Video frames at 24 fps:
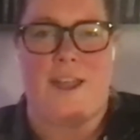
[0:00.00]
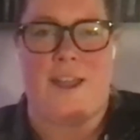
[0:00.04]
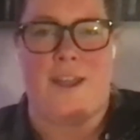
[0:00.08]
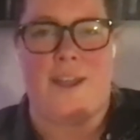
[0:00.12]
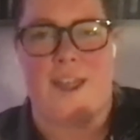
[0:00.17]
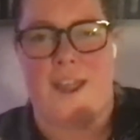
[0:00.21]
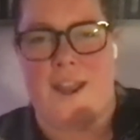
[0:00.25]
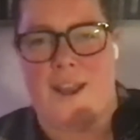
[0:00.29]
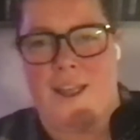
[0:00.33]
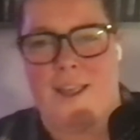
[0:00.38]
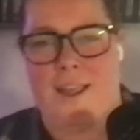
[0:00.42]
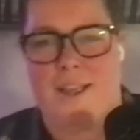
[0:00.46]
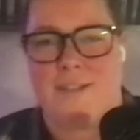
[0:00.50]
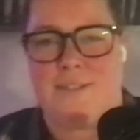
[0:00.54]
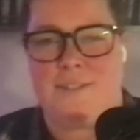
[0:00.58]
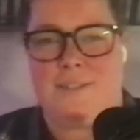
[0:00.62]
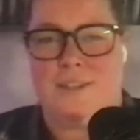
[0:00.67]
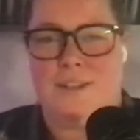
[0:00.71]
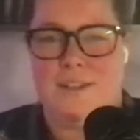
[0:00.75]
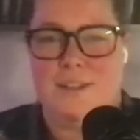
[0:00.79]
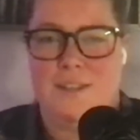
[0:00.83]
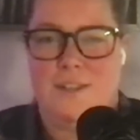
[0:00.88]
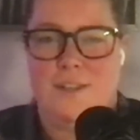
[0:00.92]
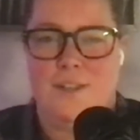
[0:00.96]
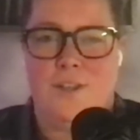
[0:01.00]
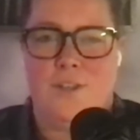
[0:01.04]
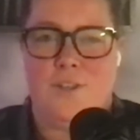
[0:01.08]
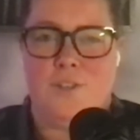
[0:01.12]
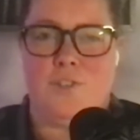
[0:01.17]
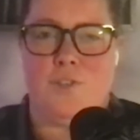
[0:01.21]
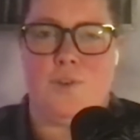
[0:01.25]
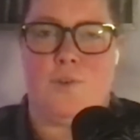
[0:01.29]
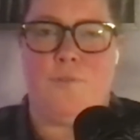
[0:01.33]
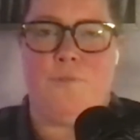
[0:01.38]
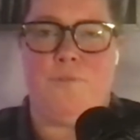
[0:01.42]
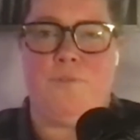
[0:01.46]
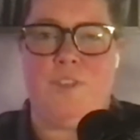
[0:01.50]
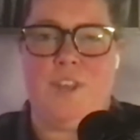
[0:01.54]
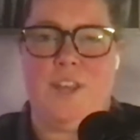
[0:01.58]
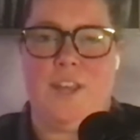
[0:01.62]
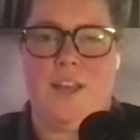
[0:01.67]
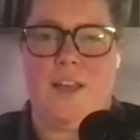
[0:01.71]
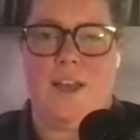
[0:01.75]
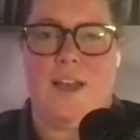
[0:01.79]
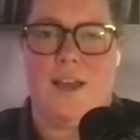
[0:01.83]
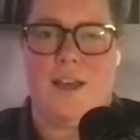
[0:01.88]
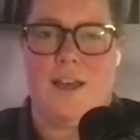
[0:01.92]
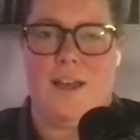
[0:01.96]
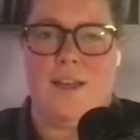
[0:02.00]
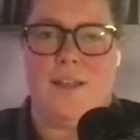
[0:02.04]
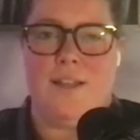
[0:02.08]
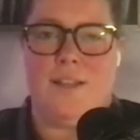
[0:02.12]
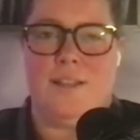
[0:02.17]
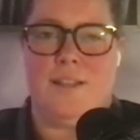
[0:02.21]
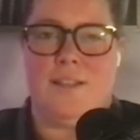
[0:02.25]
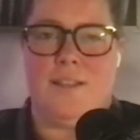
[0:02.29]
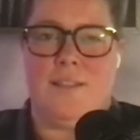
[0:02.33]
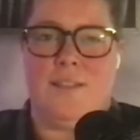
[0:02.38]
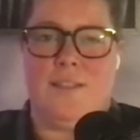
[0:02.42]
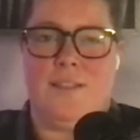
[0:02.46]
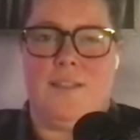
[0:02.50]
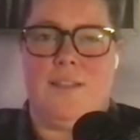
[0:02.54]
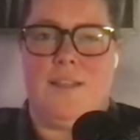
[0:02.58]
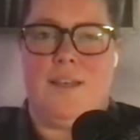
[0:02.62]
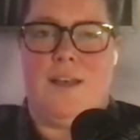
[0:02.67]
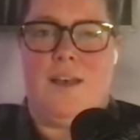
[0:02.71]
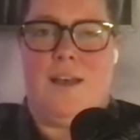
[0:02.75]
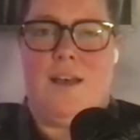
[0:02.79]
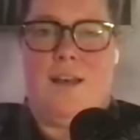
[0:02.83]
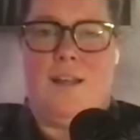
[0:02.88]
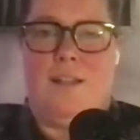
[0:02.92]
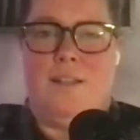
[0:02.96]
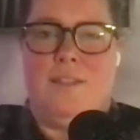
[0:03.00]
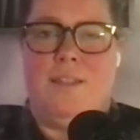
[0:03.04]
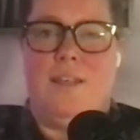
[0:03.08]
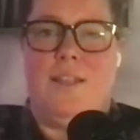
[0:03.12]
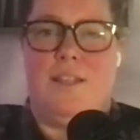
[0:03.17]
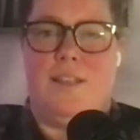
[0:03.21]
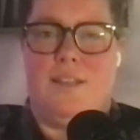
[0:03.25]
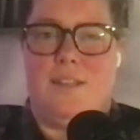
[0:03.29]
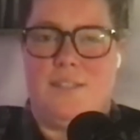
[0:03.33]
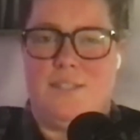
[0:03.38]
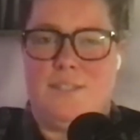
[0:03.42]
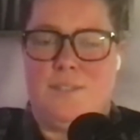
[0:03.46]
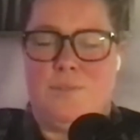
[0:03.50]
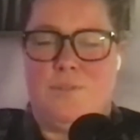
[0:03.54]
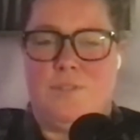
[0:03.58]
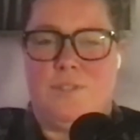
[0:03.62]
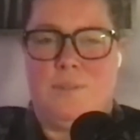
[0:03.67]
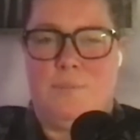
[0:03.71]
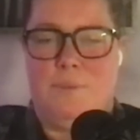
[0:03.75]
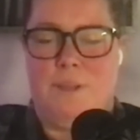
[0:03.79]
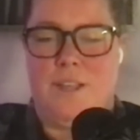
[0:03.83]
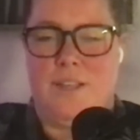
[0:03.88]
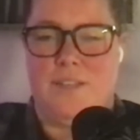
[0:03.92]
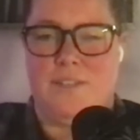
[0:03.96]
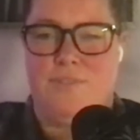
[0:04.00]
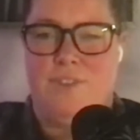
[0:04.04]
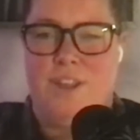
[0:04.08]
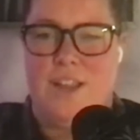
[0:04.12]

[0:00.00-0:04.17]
And I guess Sophia Lillis was the biggest fan.